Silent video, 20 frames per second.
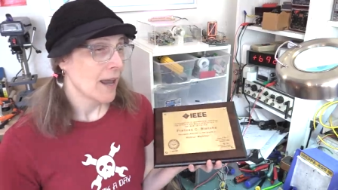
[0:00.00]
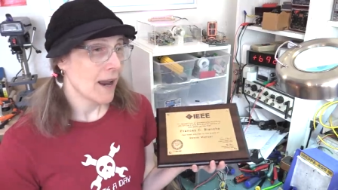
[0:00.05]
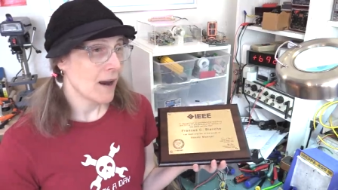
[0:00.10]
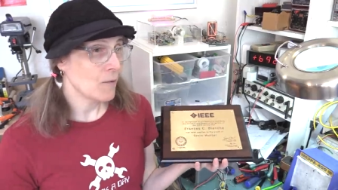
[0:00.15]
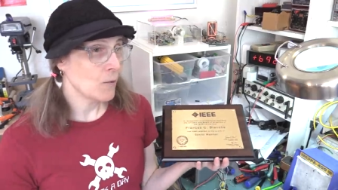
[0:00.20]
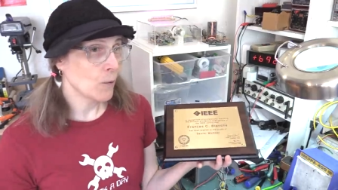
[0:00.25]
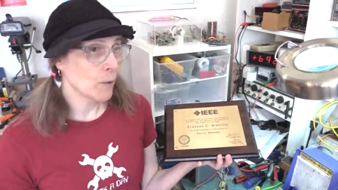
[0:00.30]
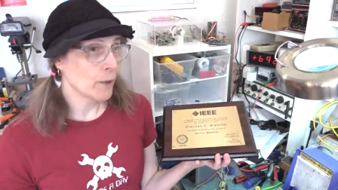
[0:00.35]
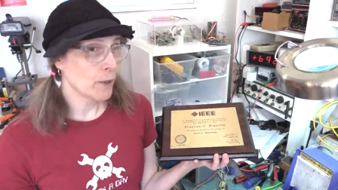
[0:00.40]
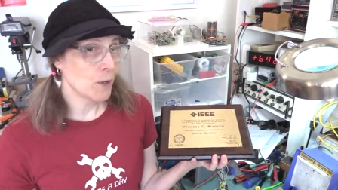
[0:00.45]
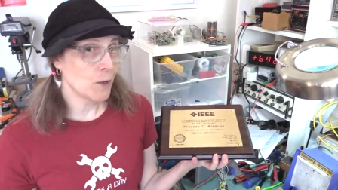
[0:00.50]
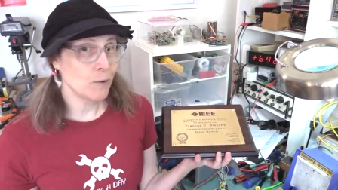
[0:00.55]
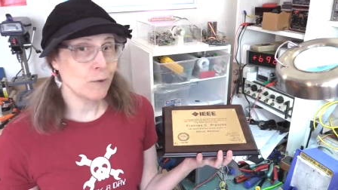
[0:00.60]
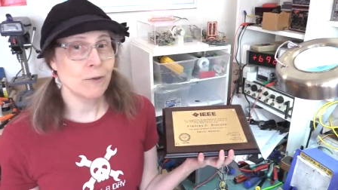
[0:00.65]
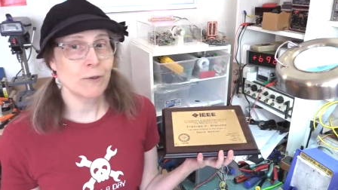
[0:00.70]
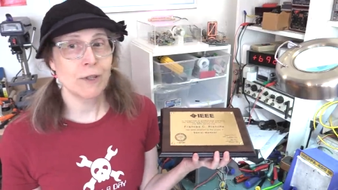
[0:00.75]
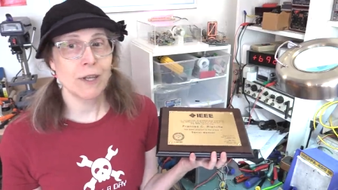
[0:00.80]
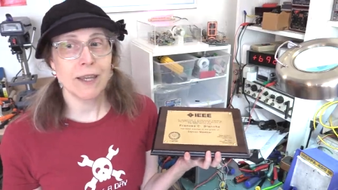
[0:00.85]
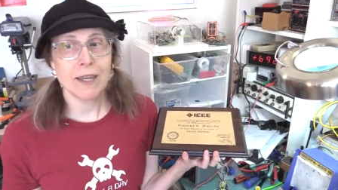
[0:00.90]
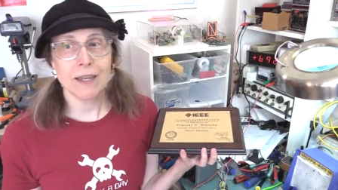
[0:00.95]
everyone
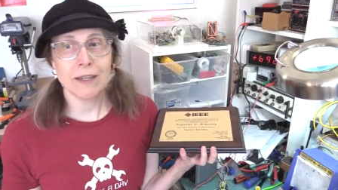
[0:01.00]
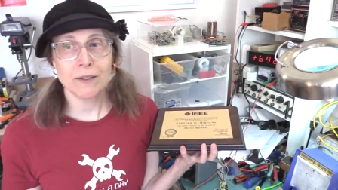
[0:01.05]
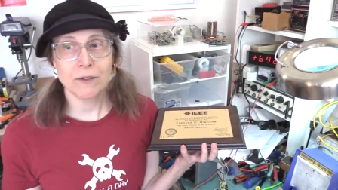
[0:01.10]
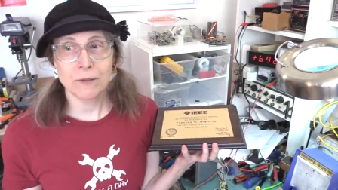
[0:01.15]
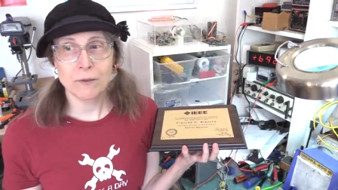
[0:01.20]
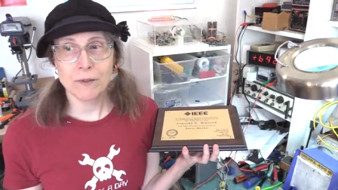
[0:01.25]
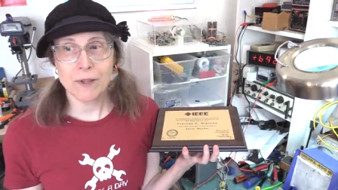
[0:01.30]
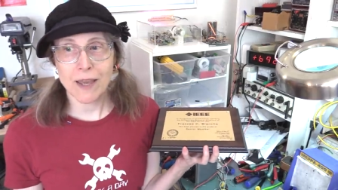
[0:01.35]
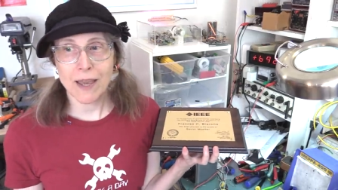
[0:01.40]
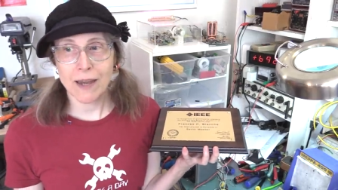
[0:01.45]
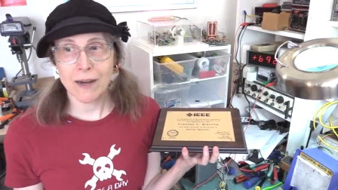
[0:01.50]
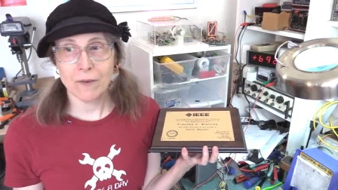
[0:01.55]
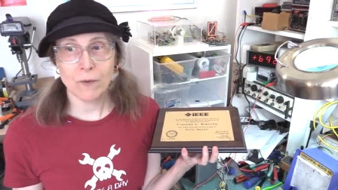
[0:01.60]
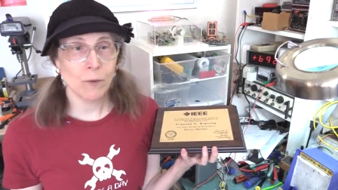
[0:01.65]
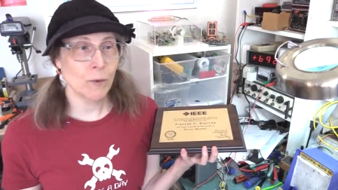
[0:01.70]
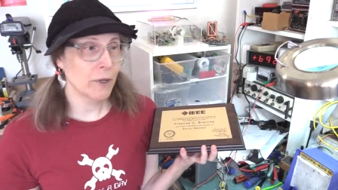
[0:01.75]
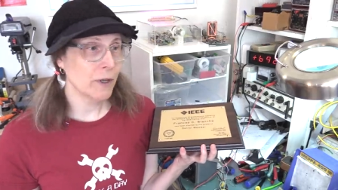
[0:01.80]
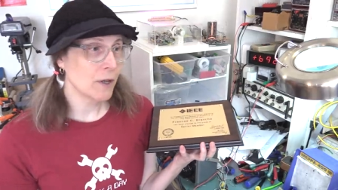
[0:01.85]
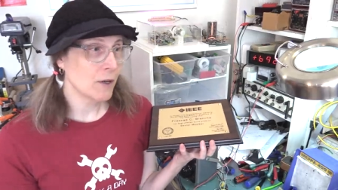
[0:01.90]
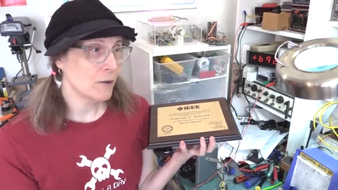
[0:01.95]
knows you can't do that,
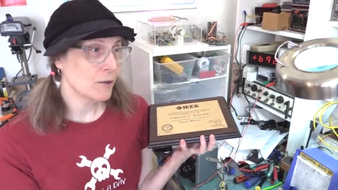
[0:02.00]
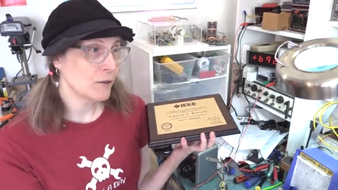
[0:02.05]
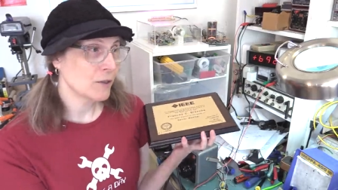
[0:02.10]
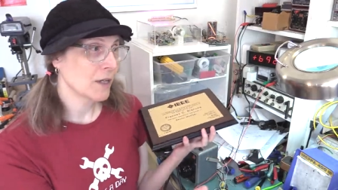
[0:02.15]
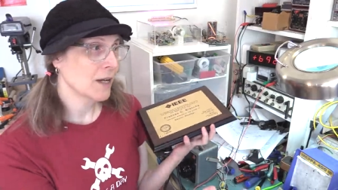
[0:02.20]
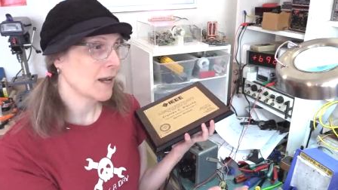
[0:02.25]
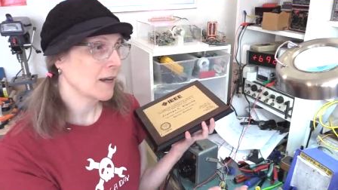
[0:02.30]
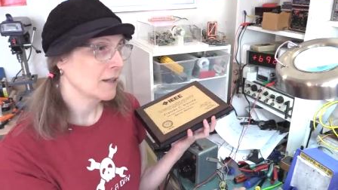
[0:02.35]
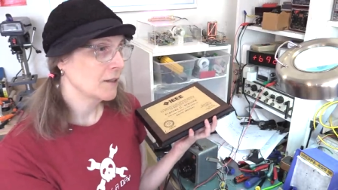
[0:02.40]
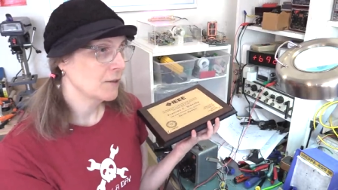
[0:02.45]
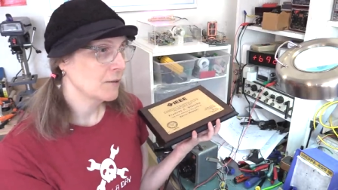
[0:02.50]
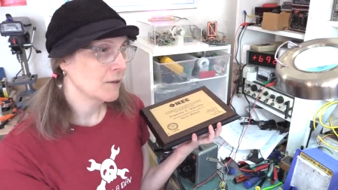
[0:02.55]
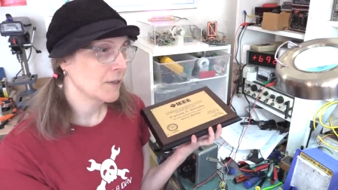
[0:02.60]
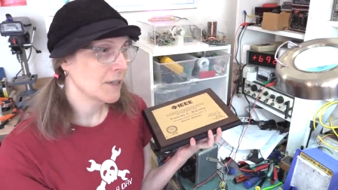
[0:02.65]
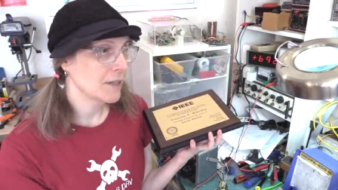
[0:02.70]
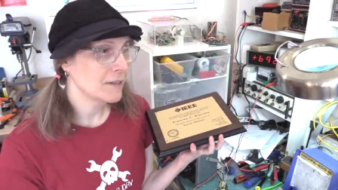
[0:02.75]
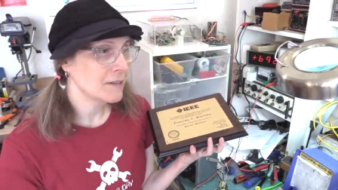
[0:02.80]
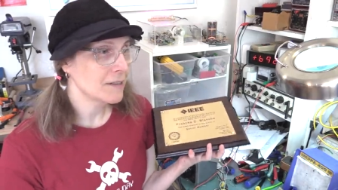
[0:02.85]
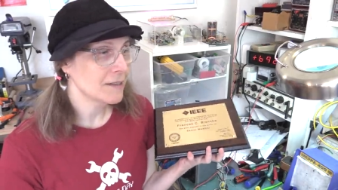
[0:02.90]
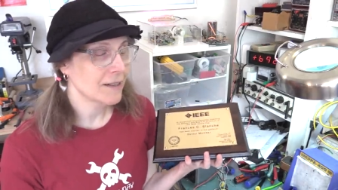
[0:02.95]
everyone knows you got to do
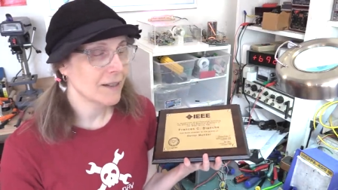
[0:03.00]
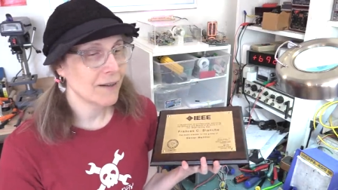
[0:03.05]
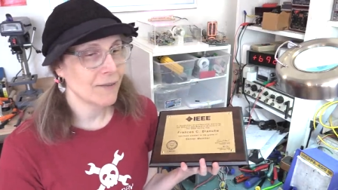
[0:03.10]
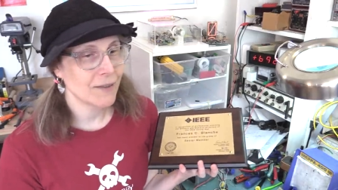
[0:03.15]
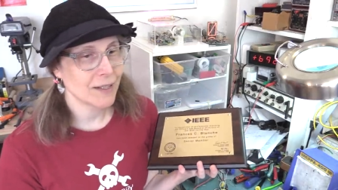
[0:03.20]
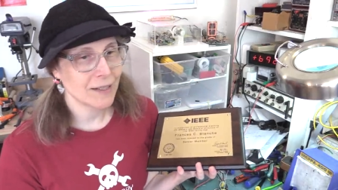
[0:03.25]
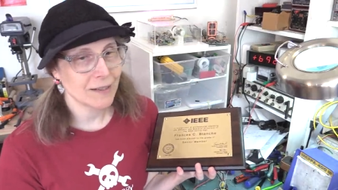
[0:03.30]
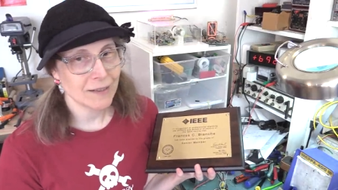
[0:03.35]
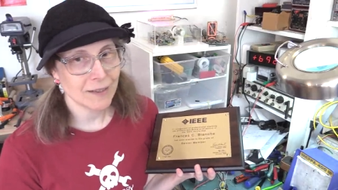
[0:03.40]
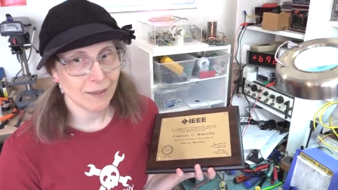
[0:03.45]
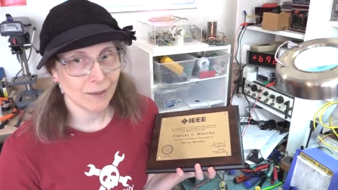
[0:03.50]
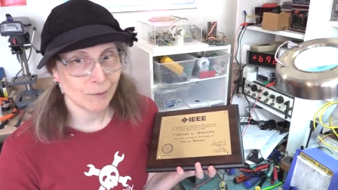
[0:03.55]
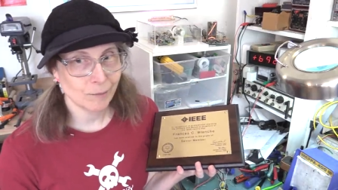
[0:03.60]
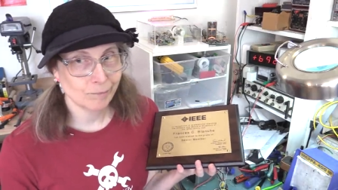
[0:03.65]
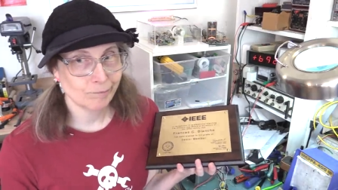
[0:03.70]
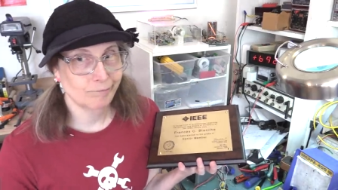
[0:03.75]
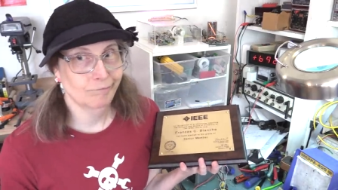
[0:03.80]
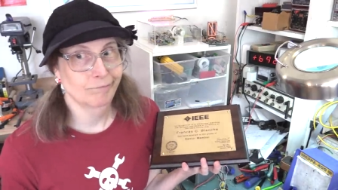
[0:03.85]
this, and everything's like,